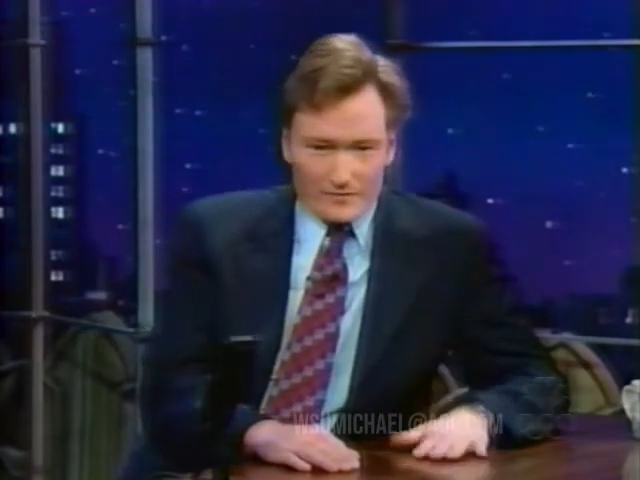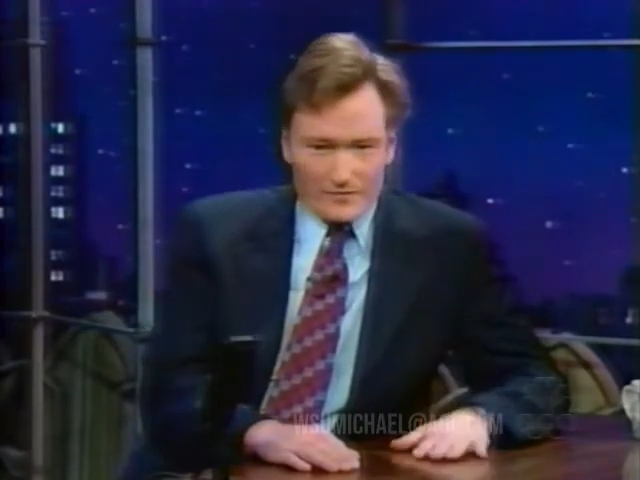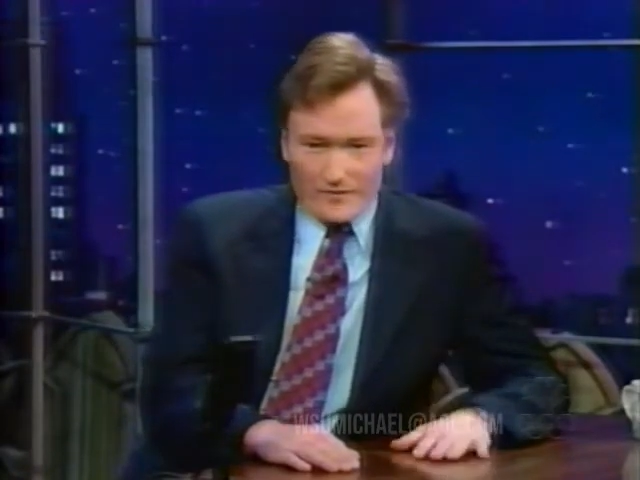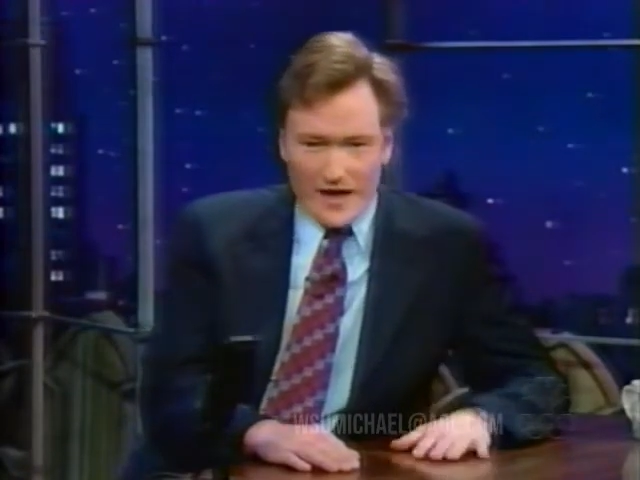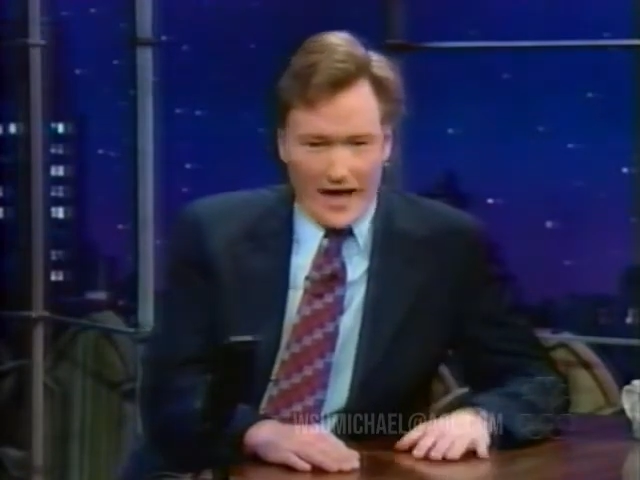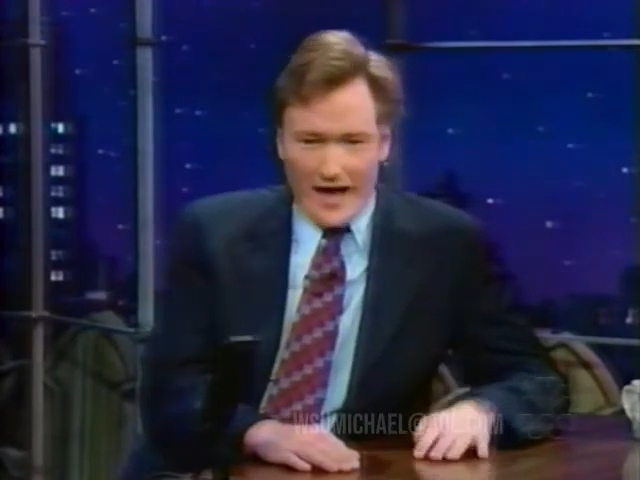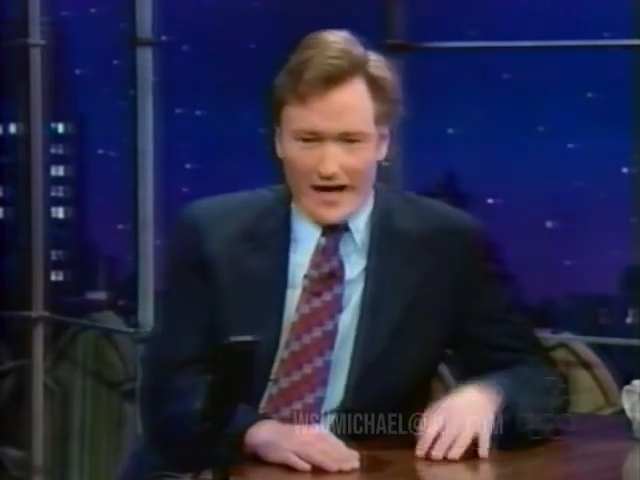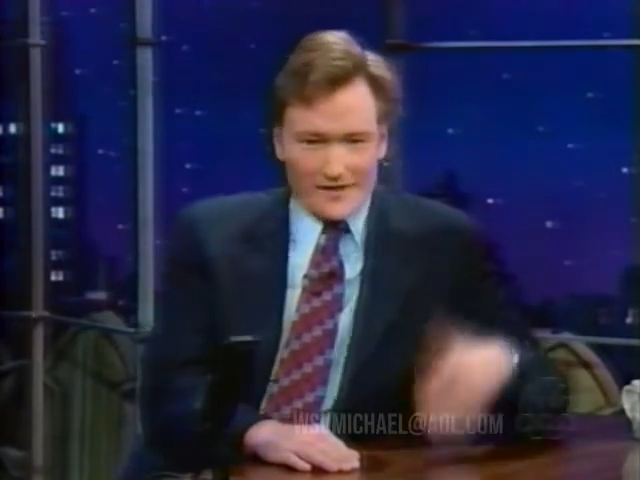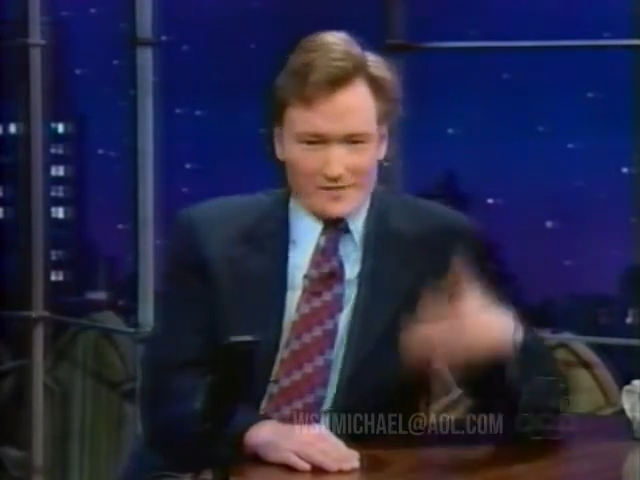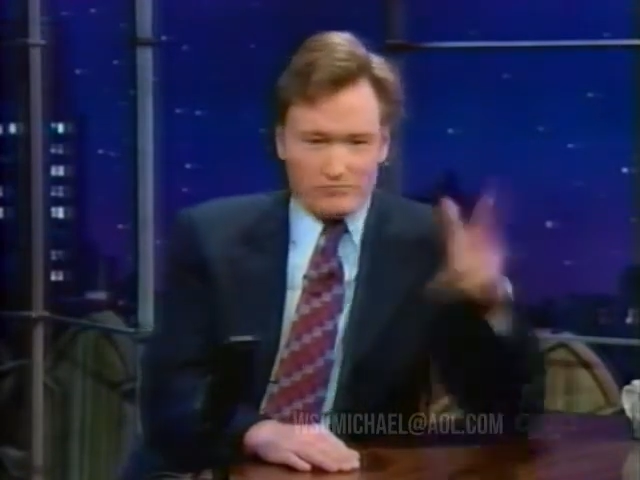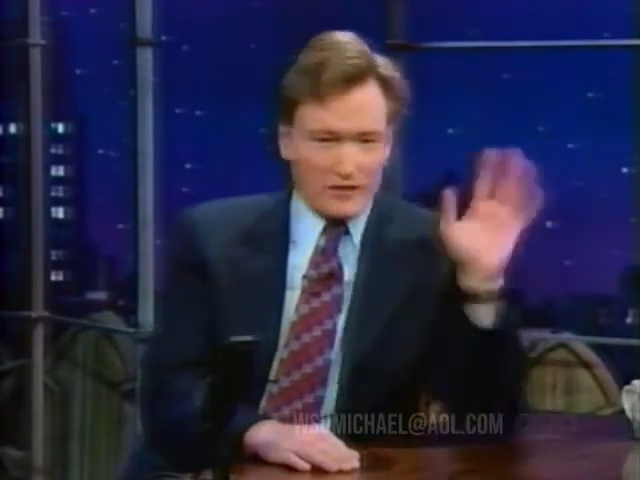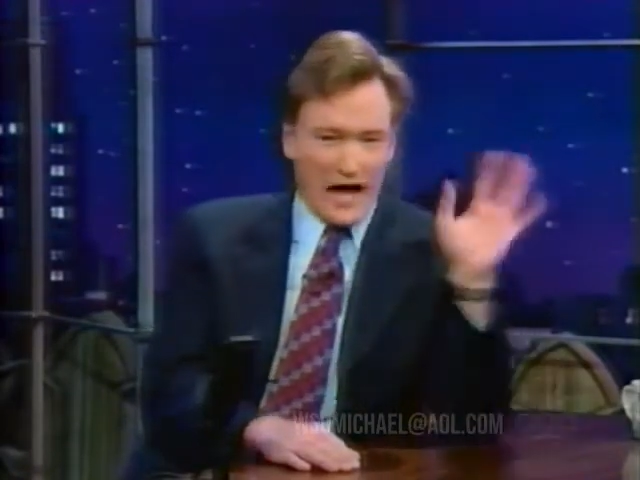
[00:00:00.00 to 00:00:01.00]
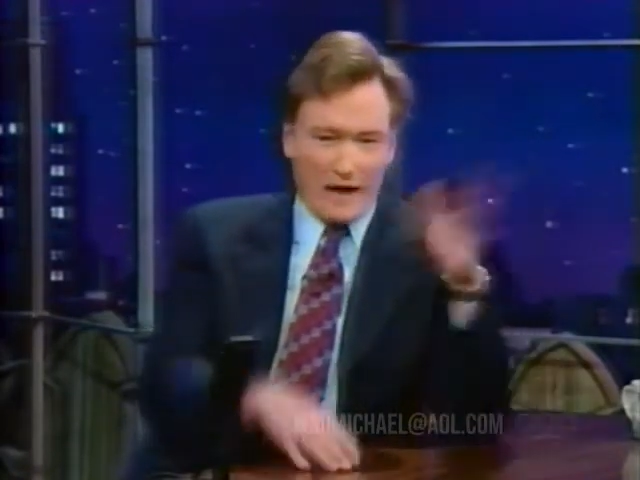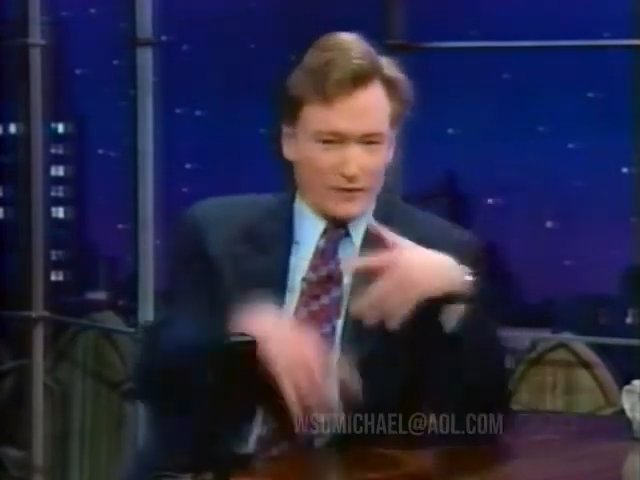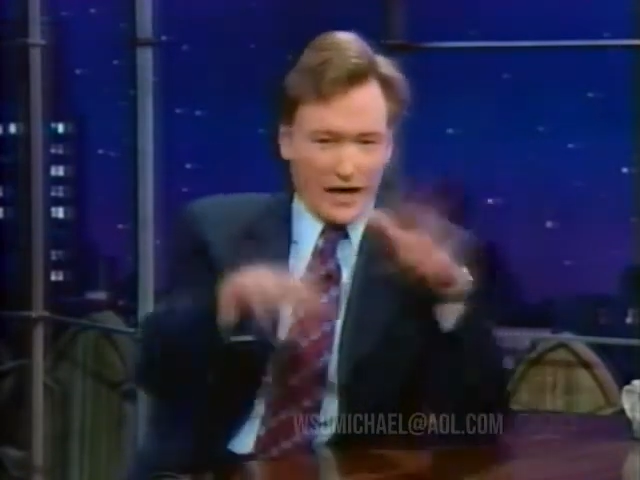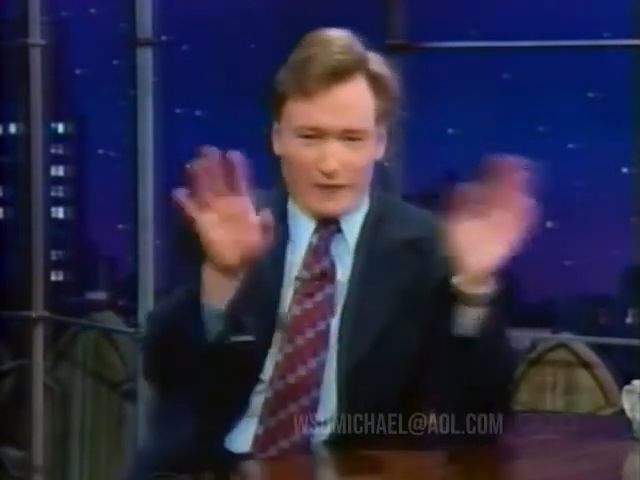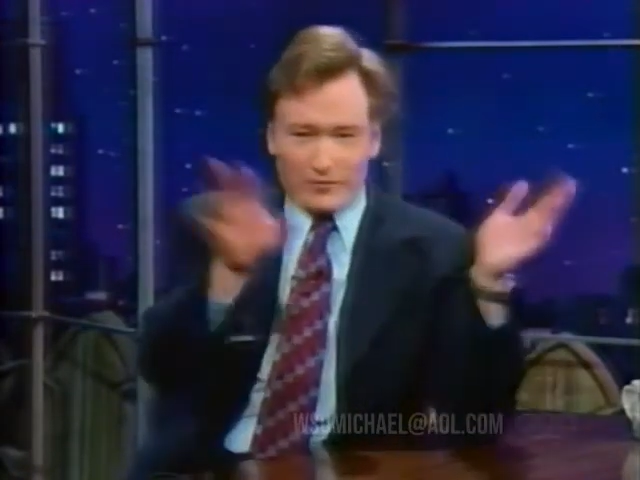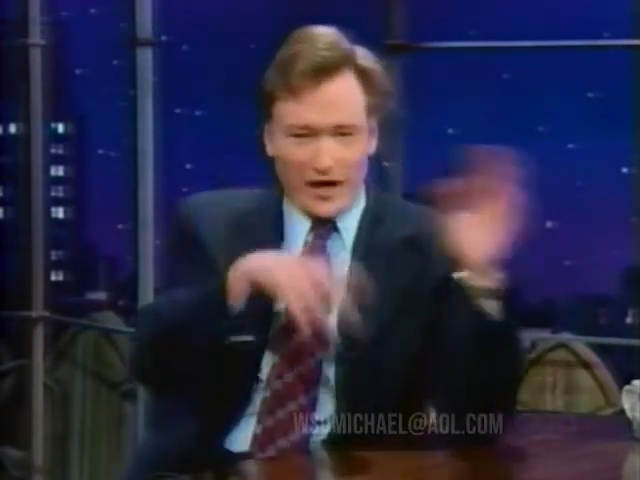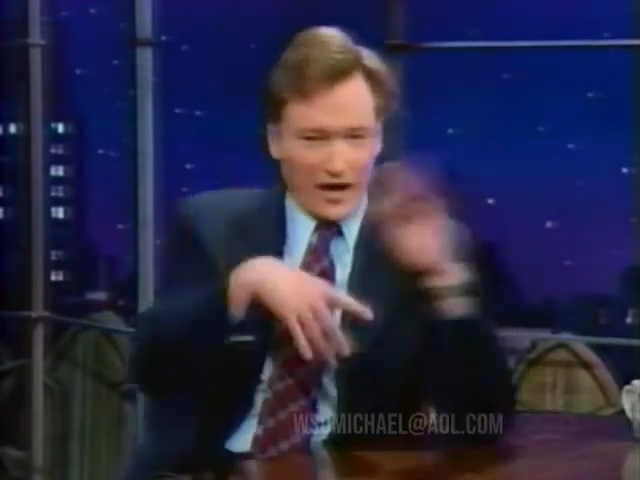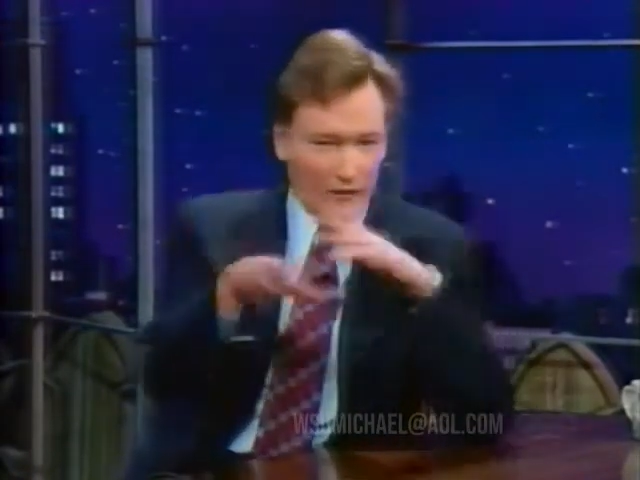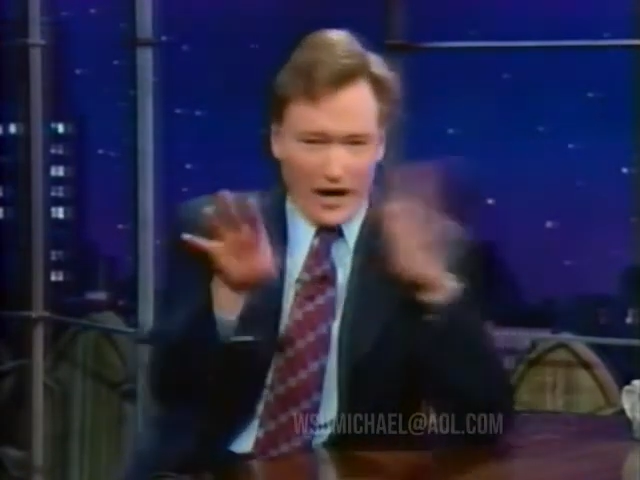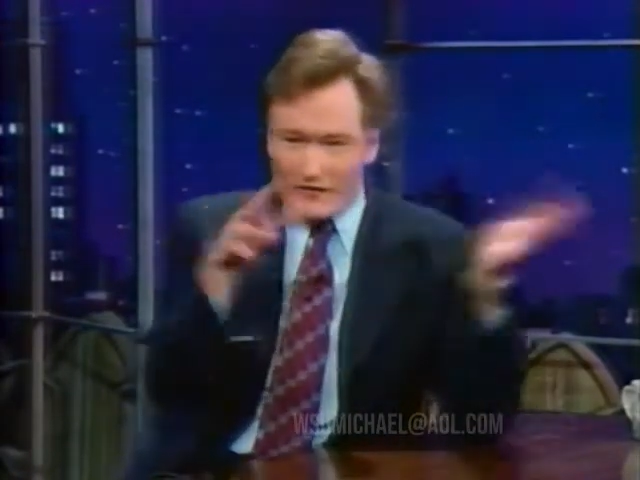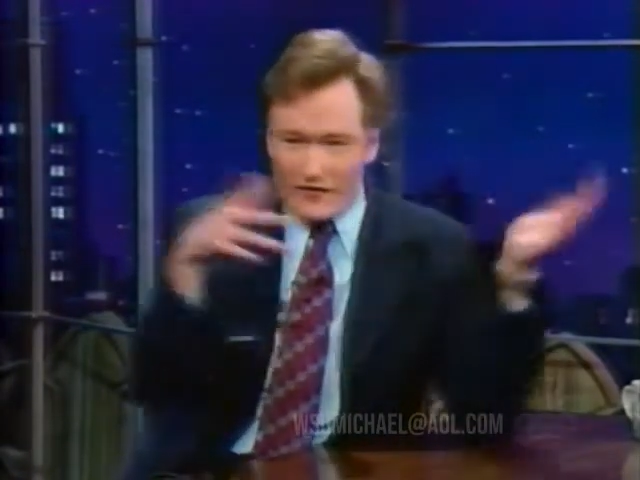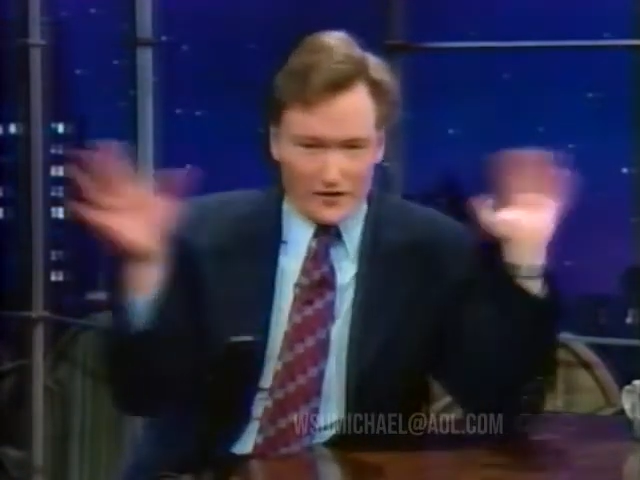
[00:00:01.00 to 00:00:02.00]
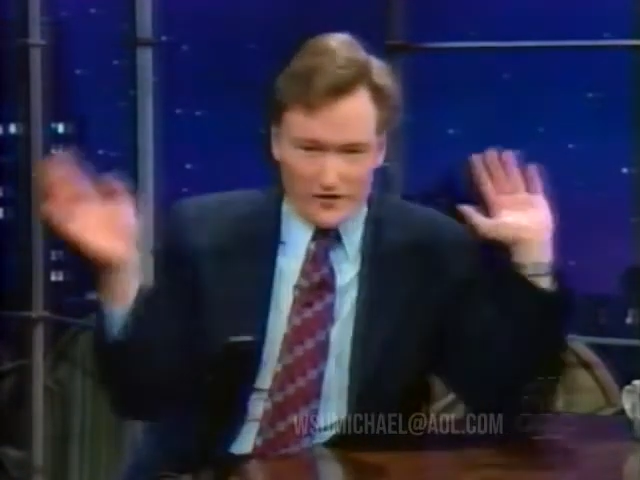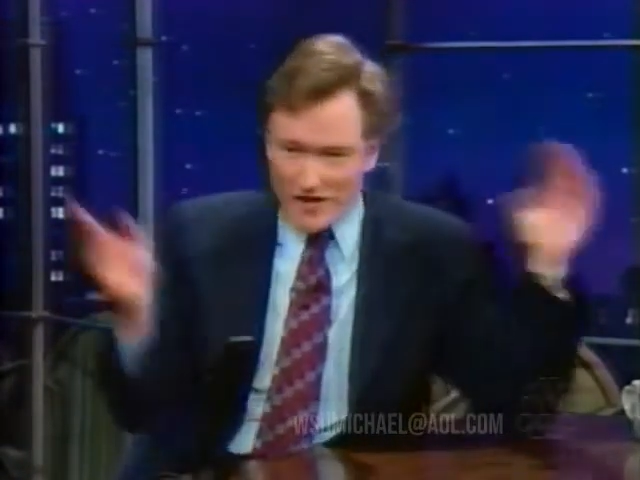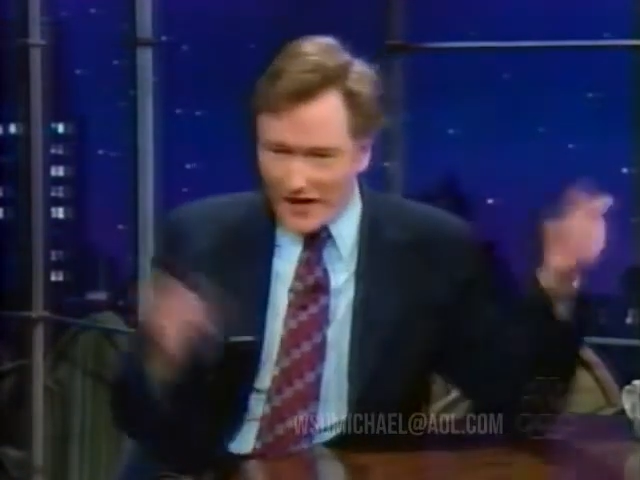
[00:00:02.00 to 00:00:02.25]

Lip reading: That blah, blah, blah, Rockefeller Center.